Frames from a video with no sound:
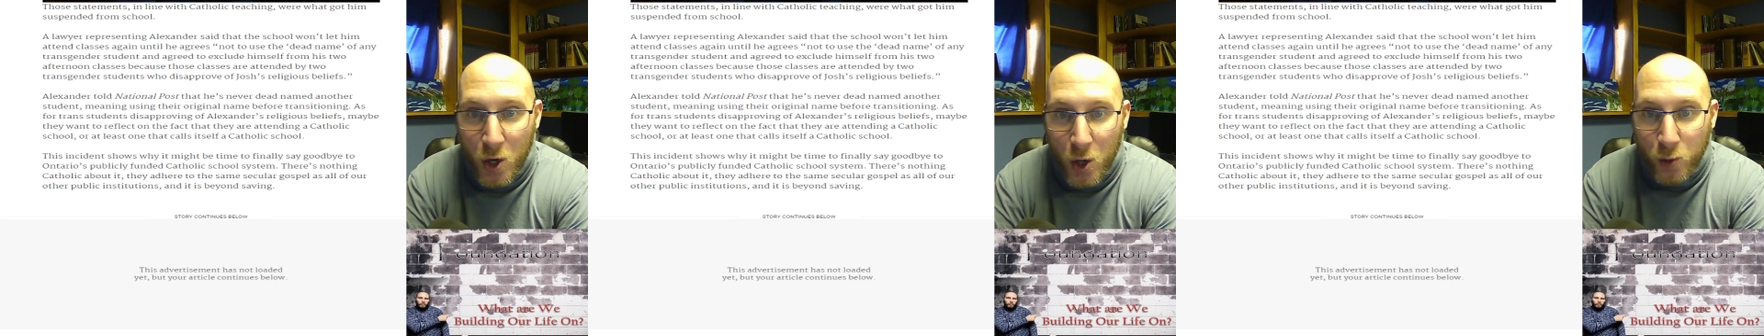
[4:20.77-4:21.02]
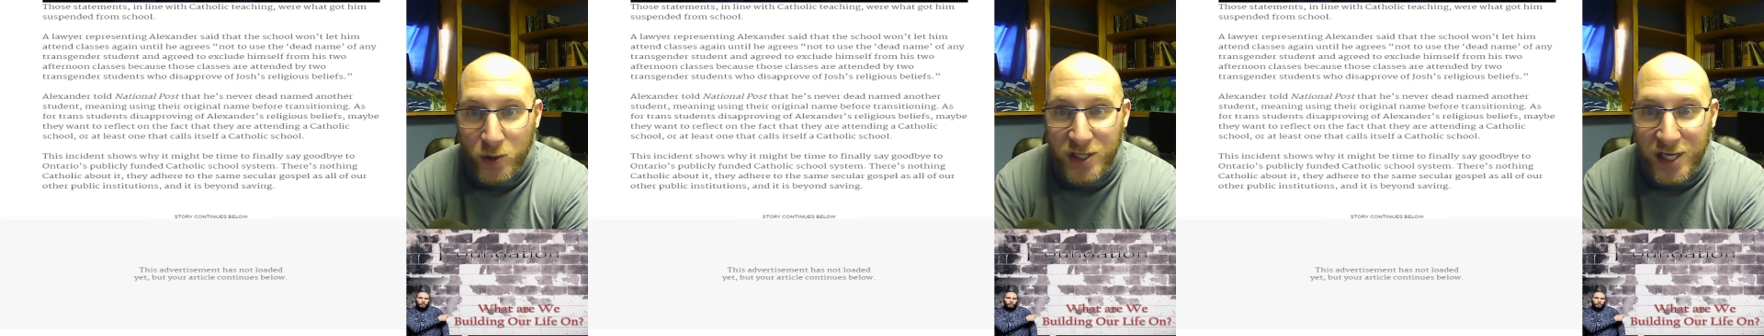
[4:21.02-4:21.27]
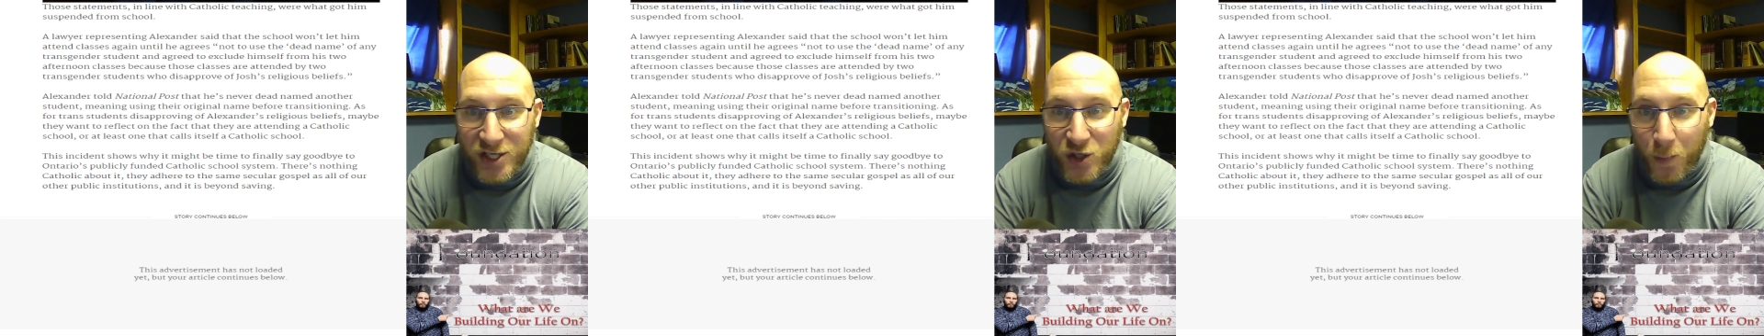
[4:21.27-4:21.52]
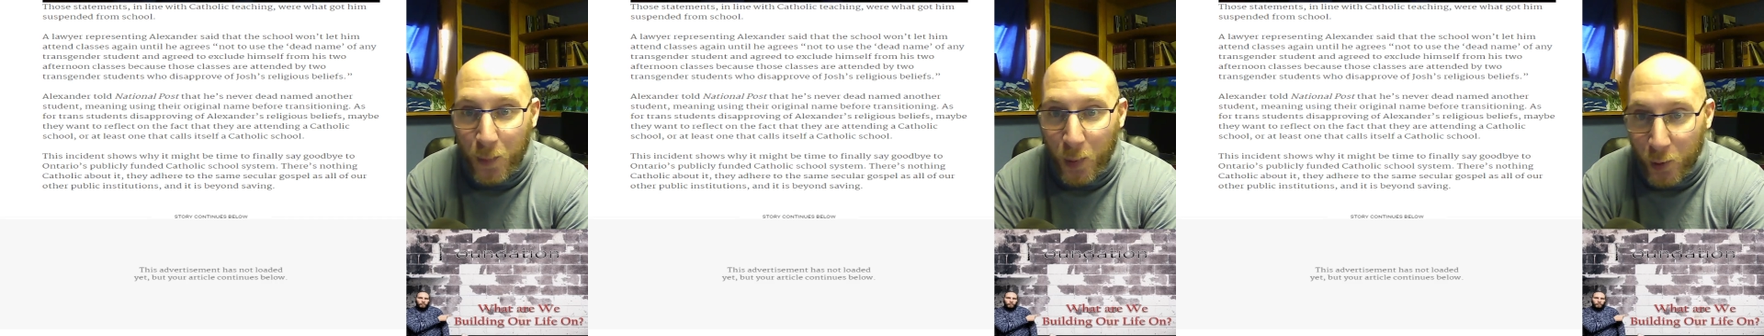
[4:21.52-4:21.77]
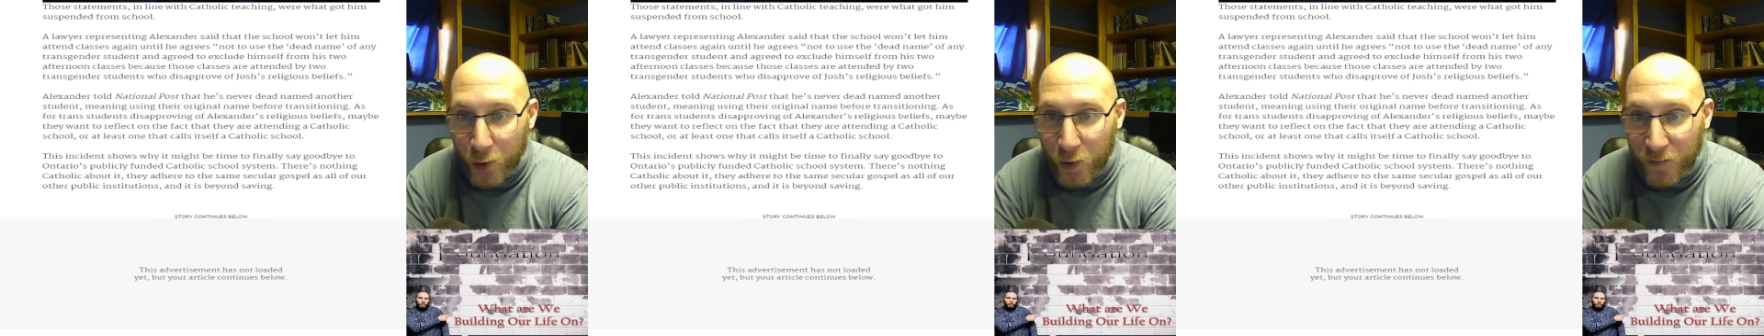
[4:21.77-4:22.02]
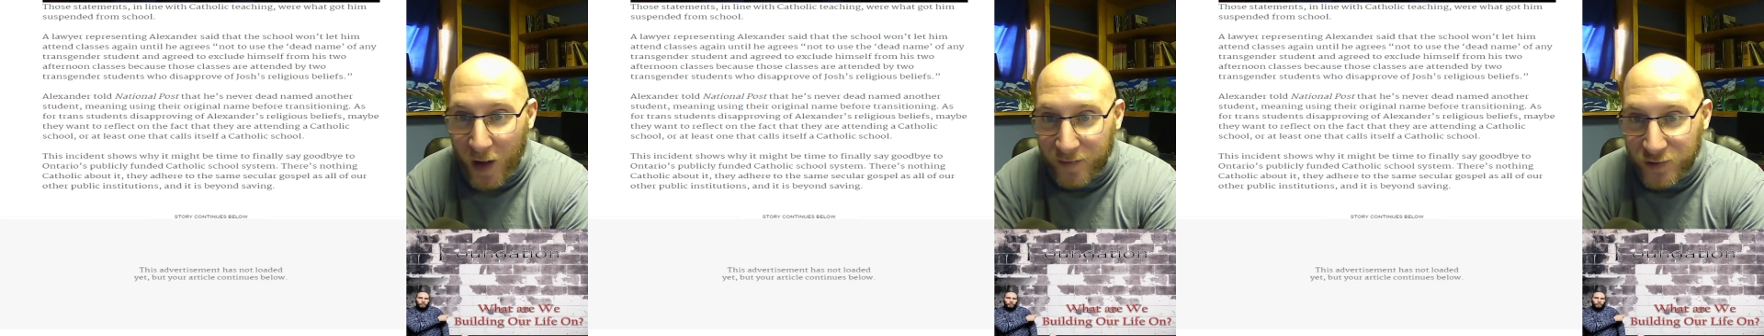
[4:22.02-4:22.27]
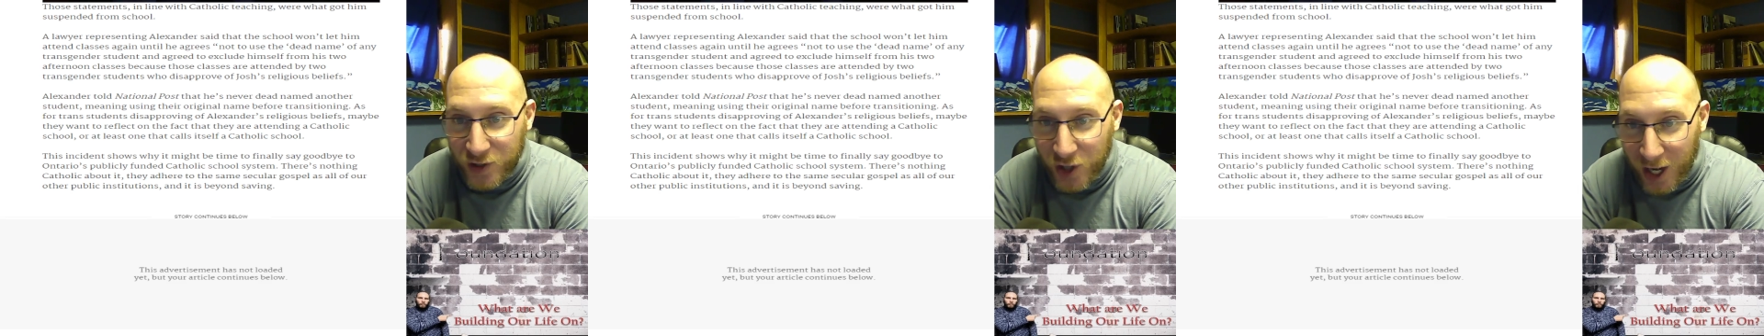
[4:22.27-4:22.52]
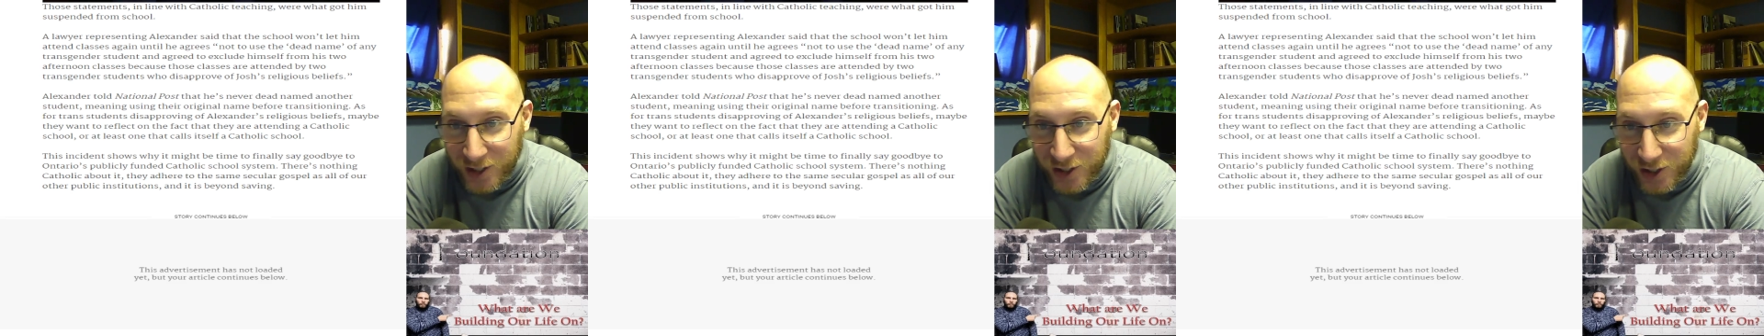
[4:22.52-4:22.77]
who disapprove of
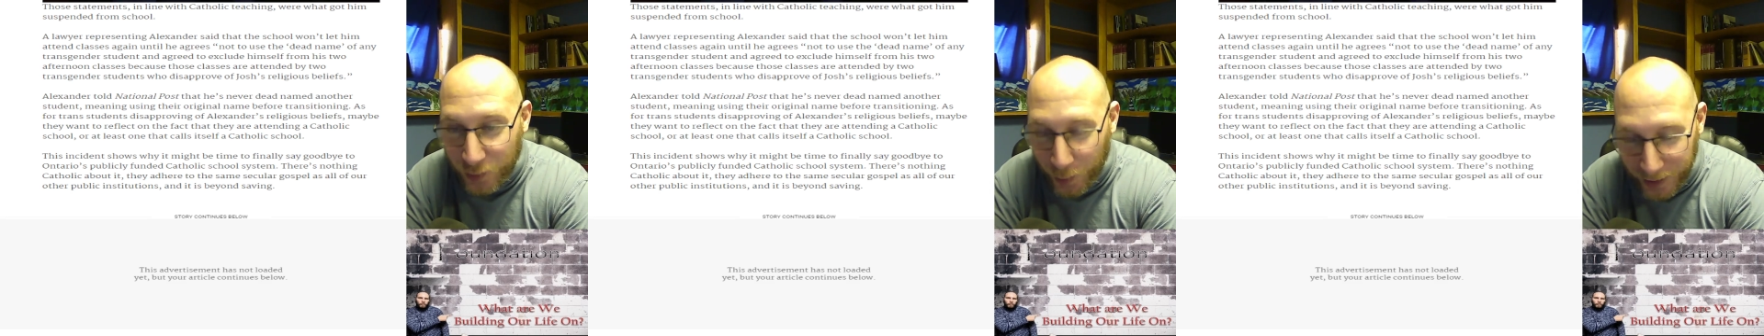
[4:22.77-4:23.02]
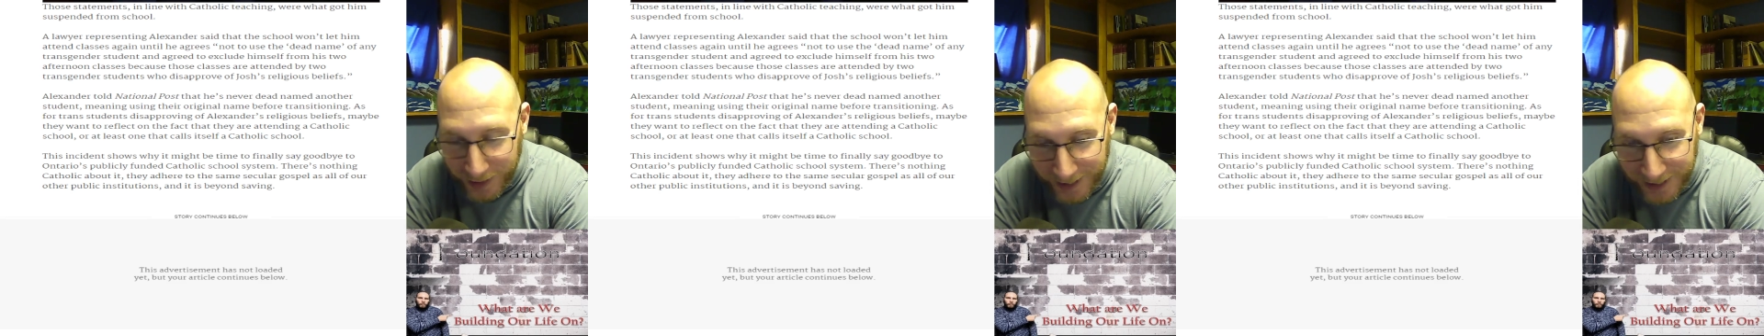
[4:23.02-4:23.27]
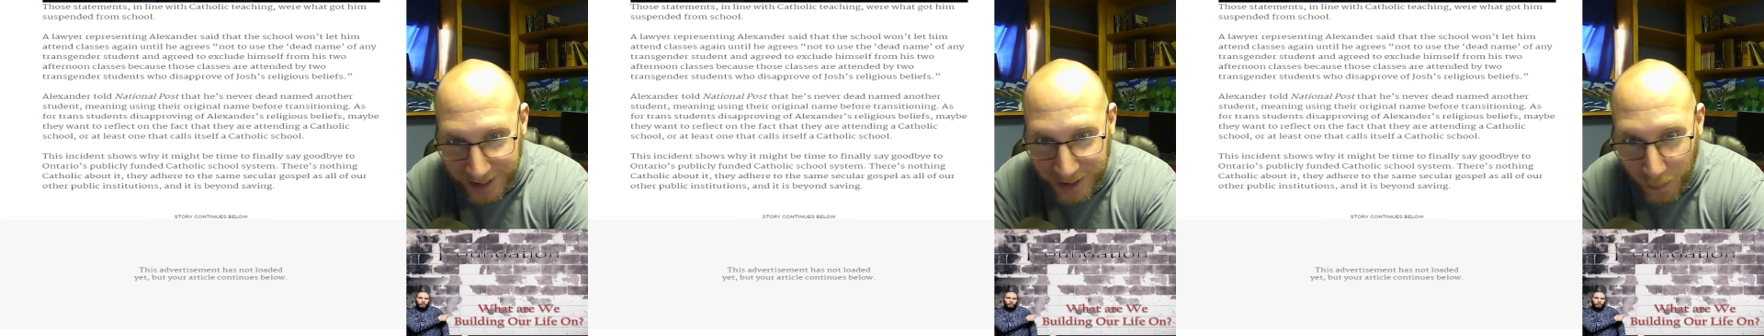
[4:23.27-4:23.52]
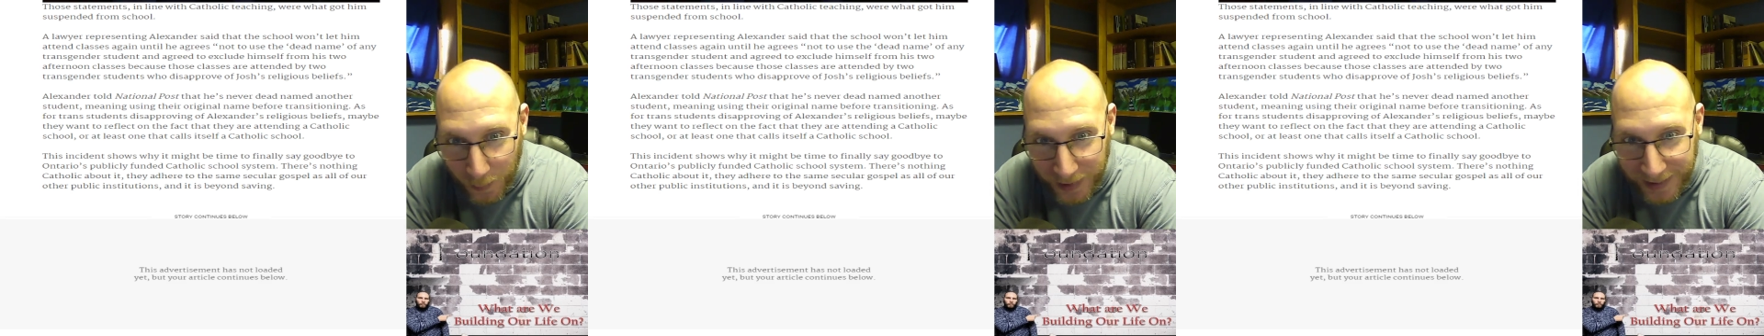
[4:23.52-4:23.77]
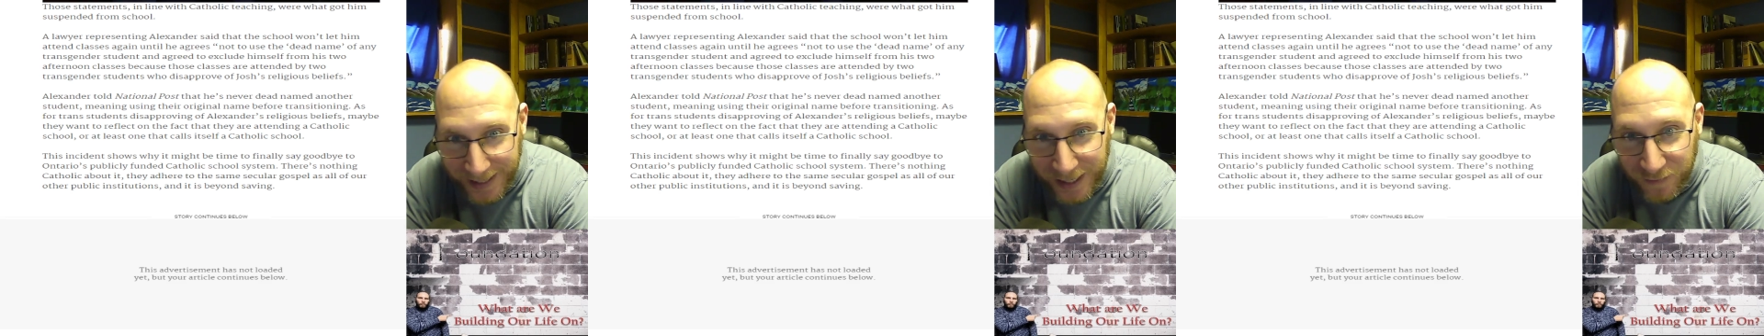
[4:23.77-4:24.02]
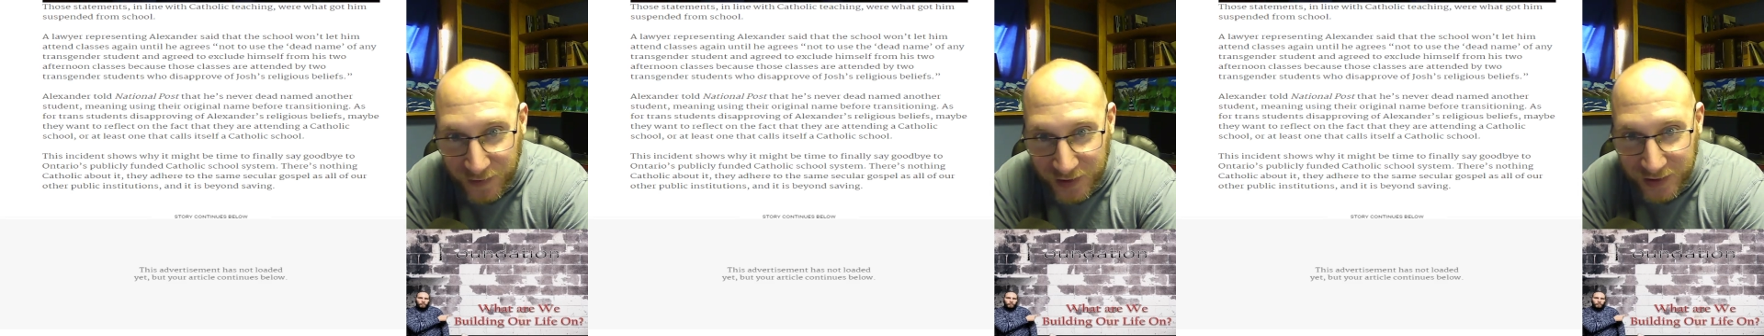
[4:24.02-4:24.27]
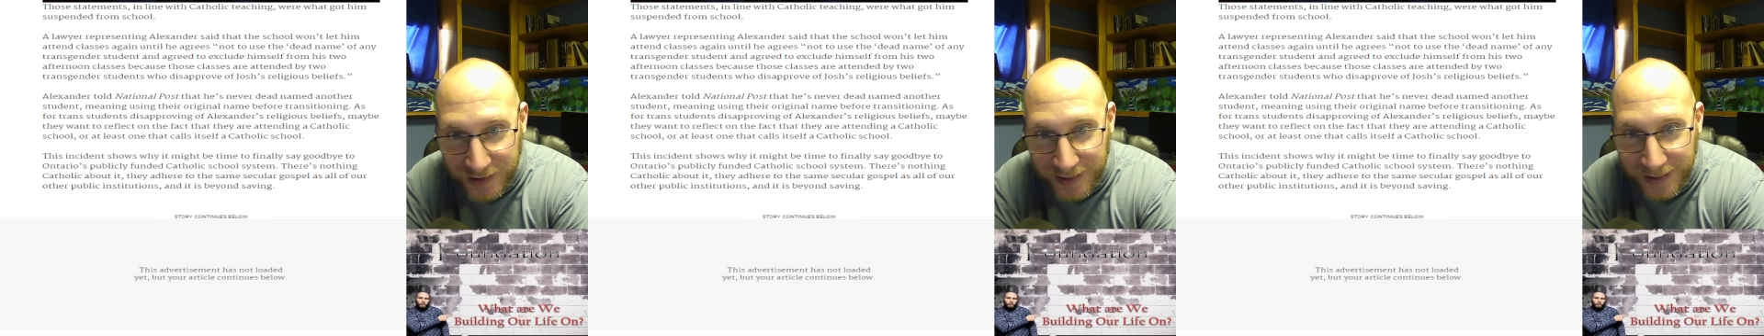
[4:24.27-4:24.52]
Josh's religious beliefs.